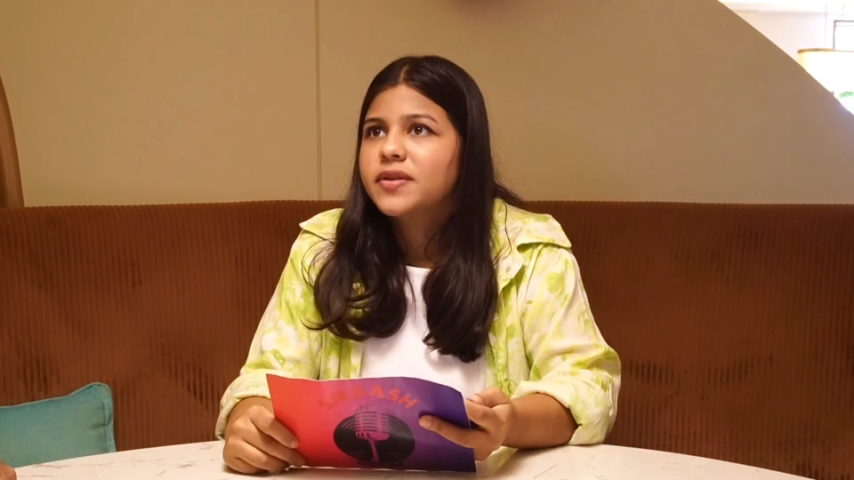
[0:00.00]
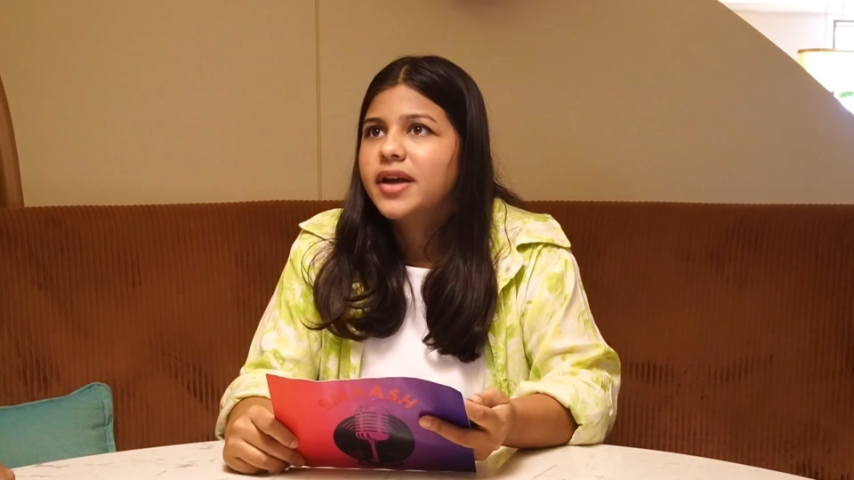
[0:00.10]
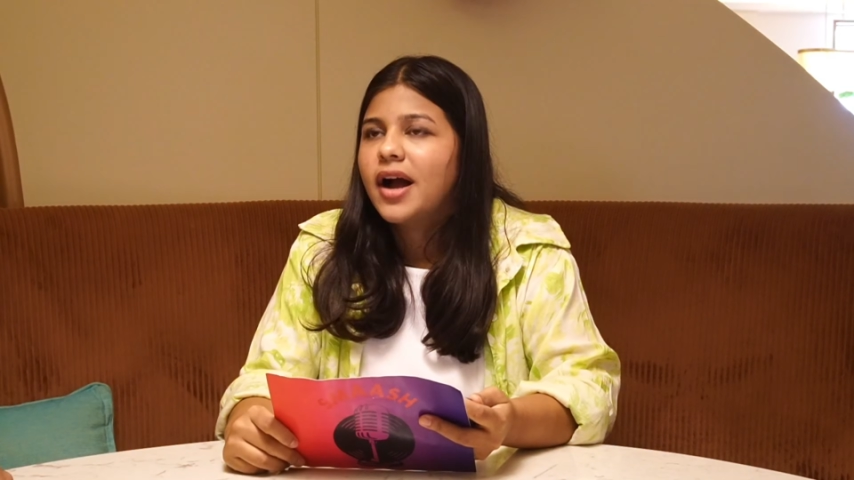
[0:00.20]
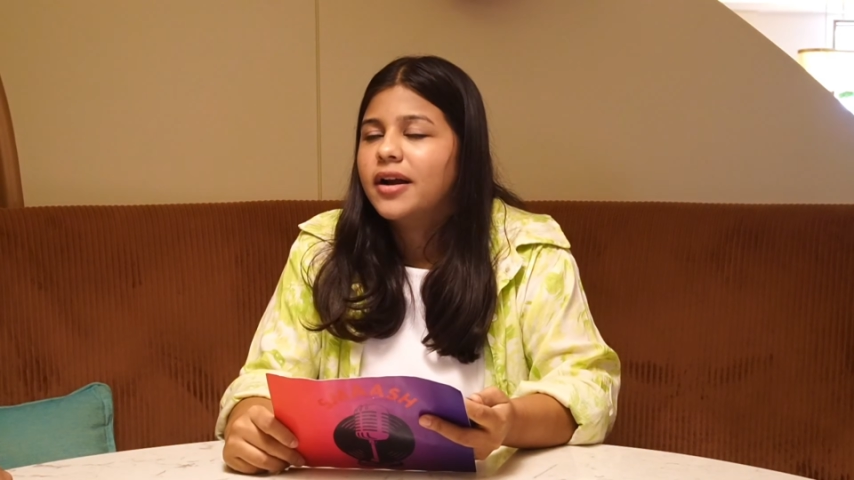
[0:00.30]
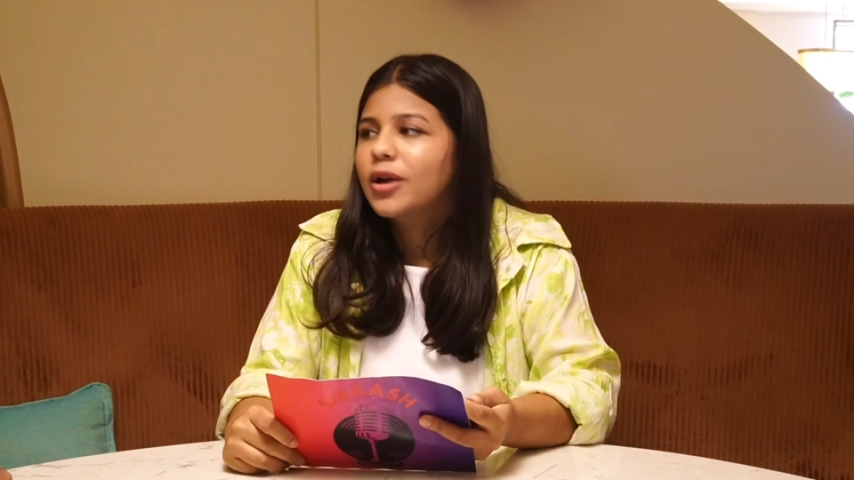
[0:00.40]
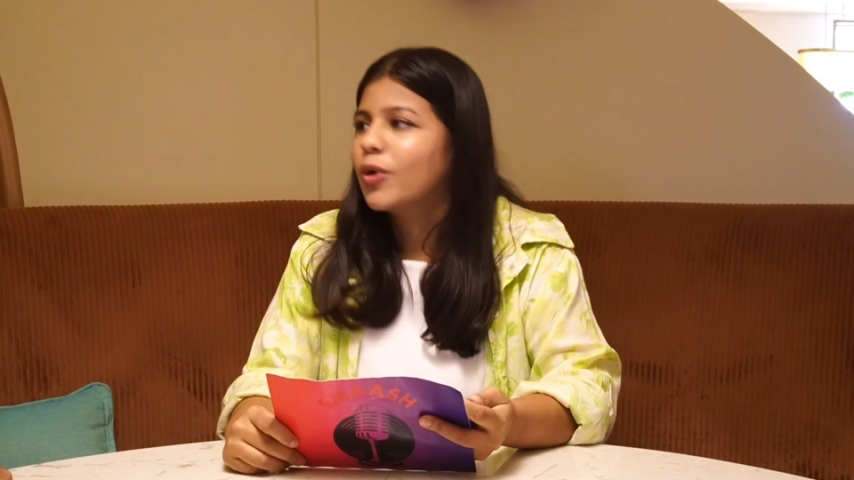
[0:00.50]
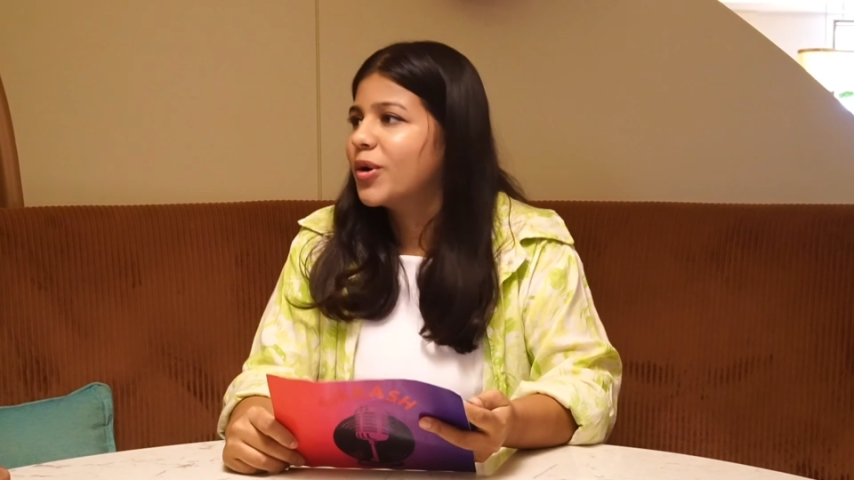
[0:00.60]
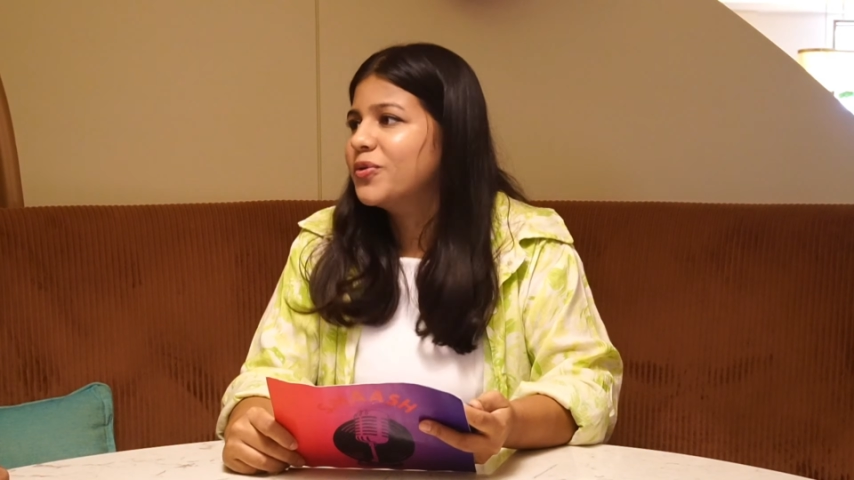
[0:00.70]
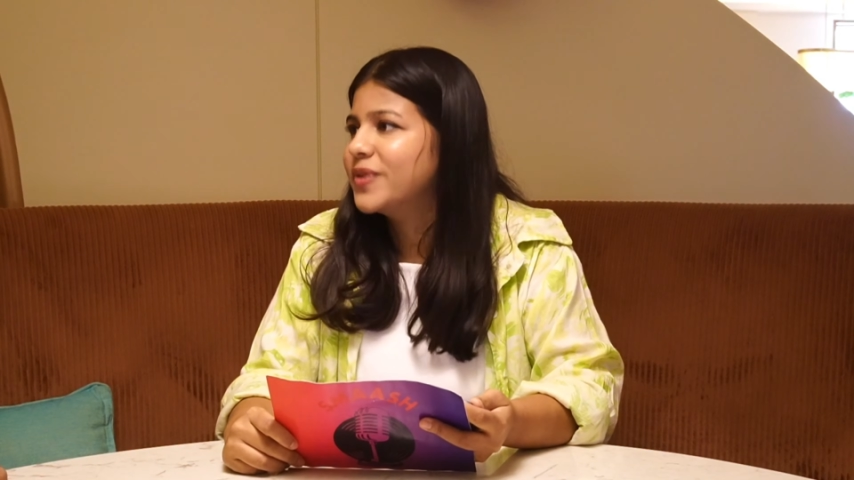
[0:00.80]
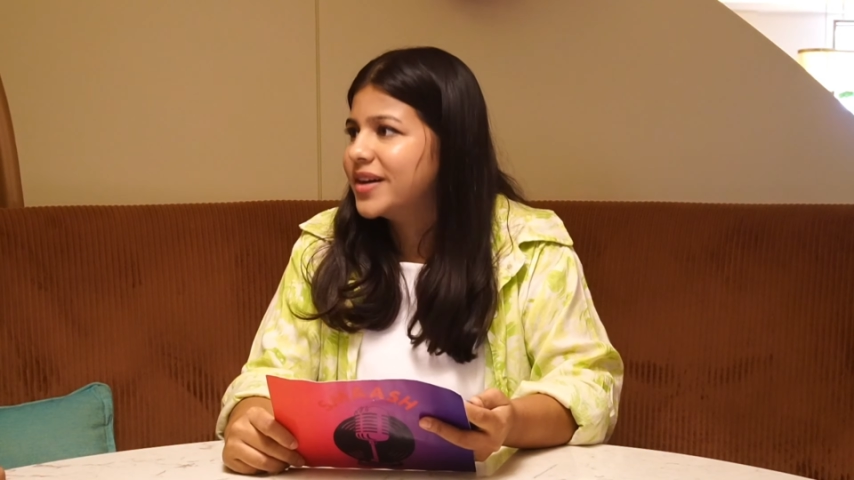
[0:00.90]
had a lot
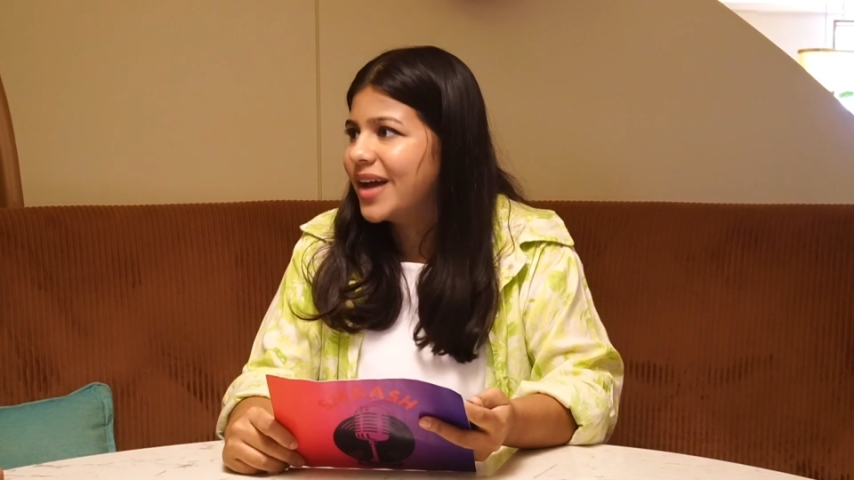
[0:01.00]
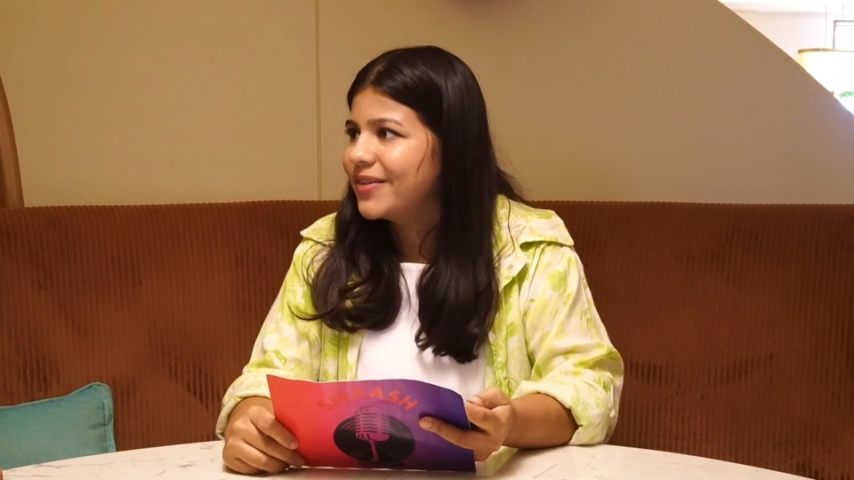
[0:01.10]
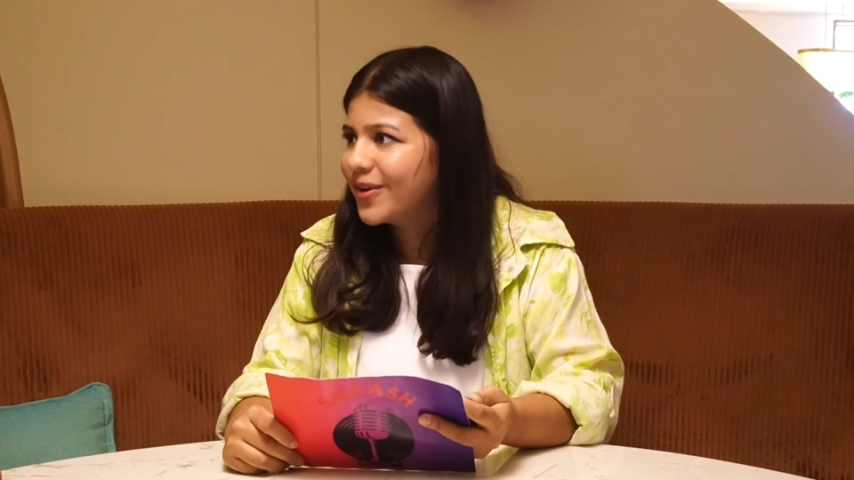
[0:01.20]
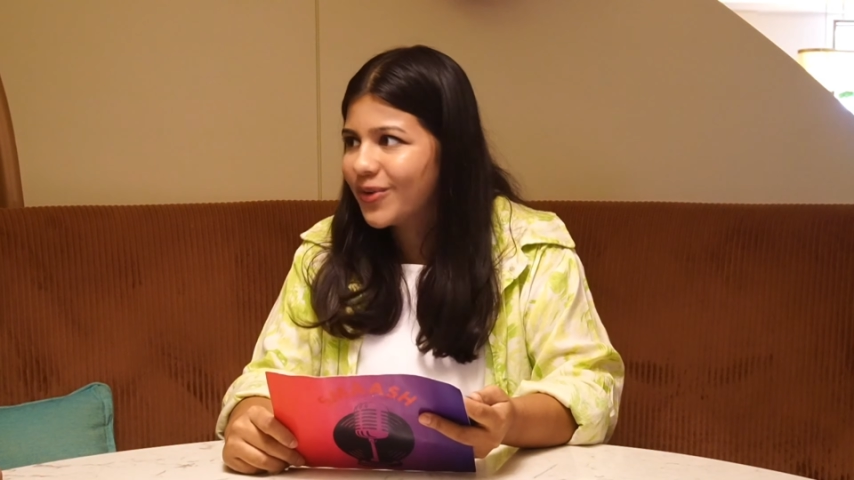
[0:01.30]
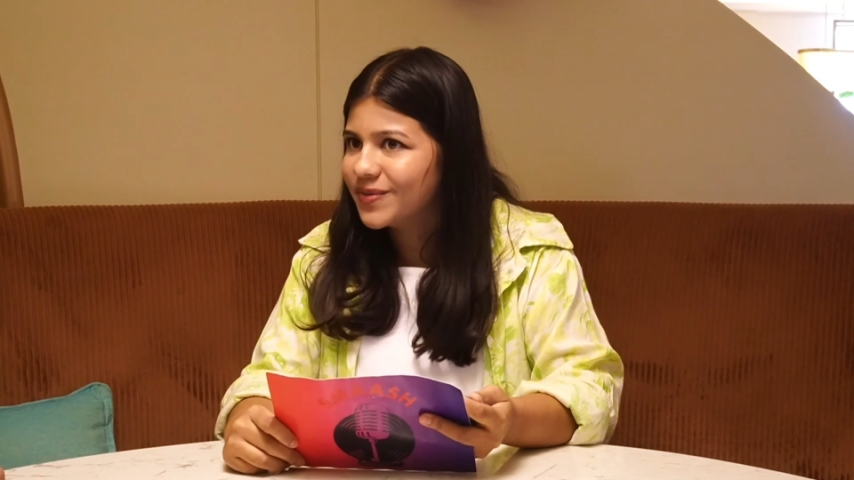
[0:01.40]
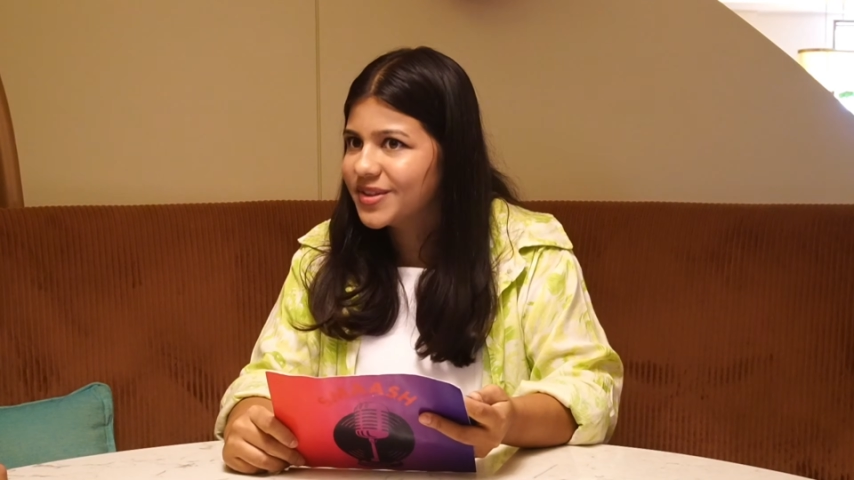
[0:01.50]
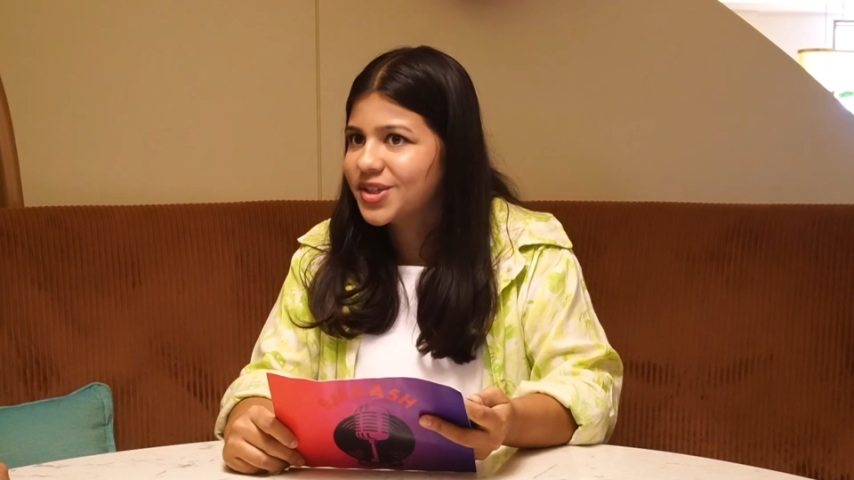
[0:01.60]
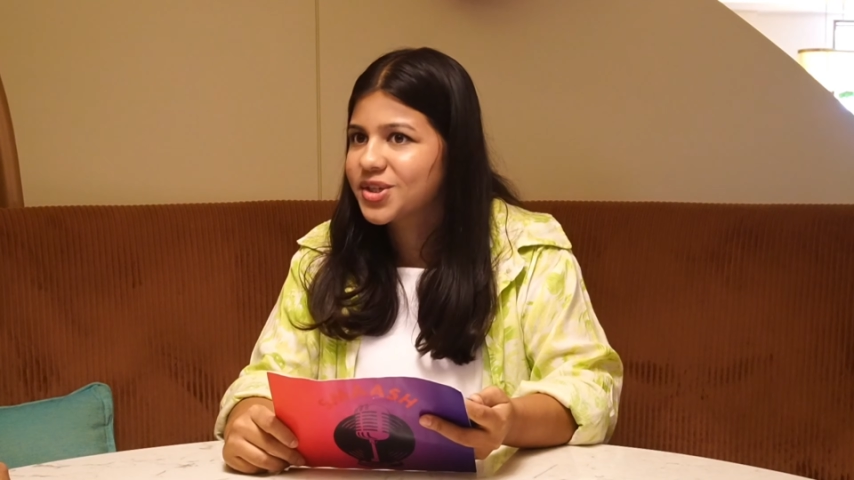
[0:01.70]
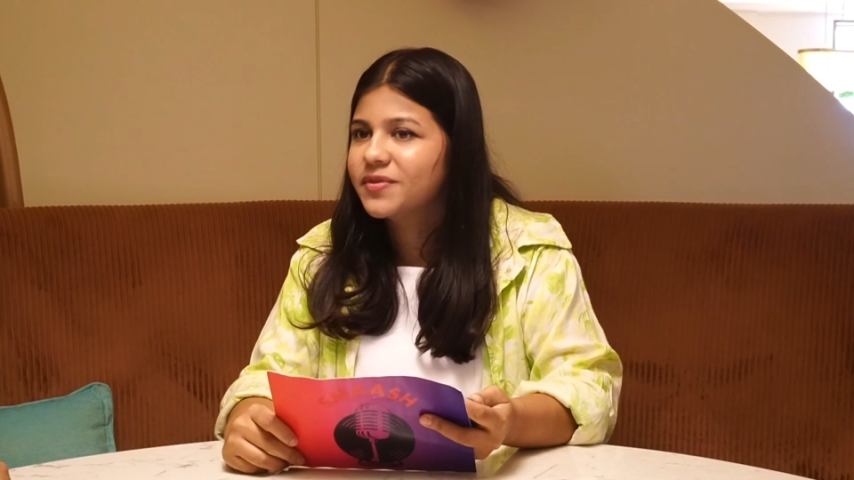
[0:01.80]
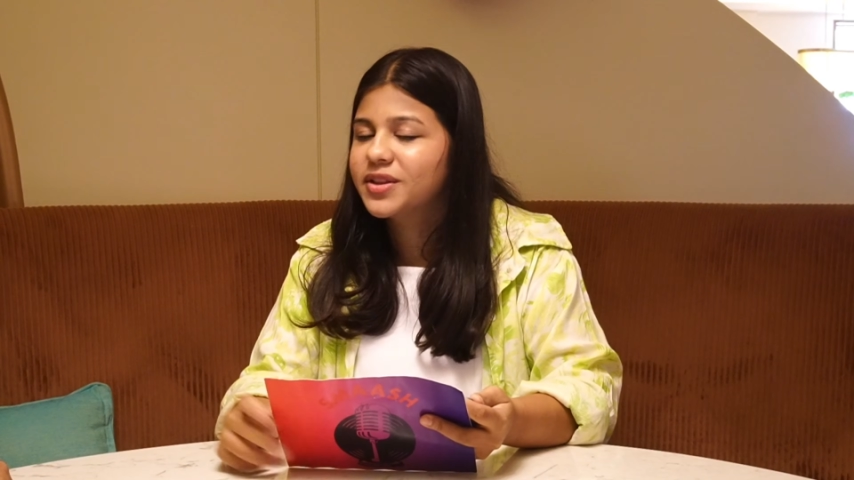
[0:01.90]
of fun having a
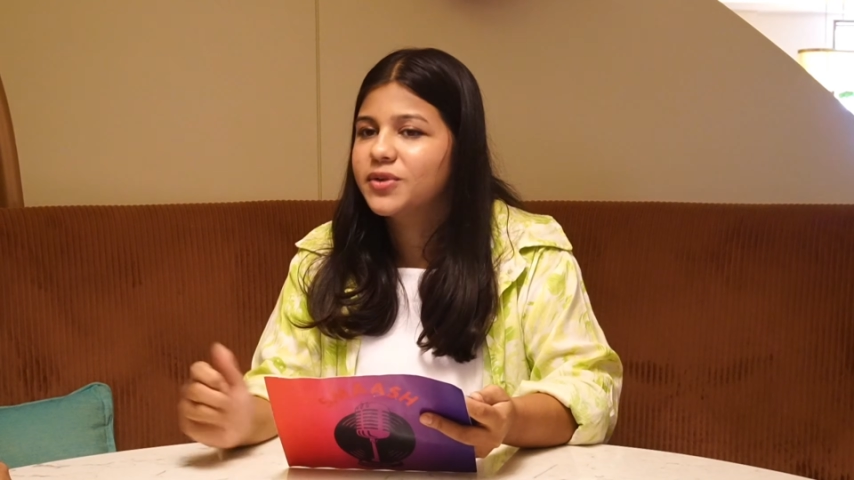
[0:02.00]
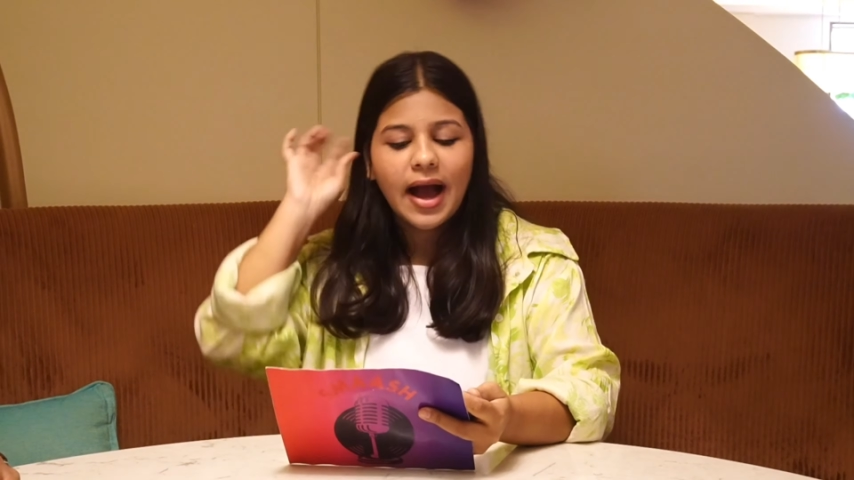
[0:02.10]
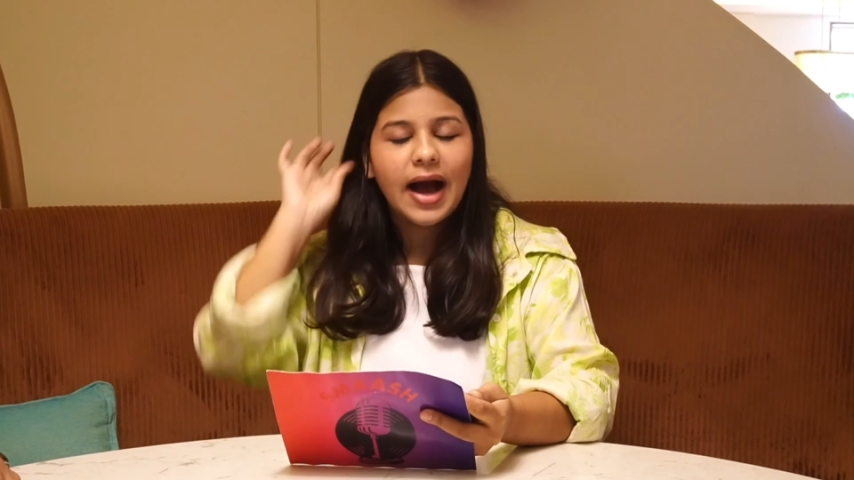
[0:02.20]
conversation with you,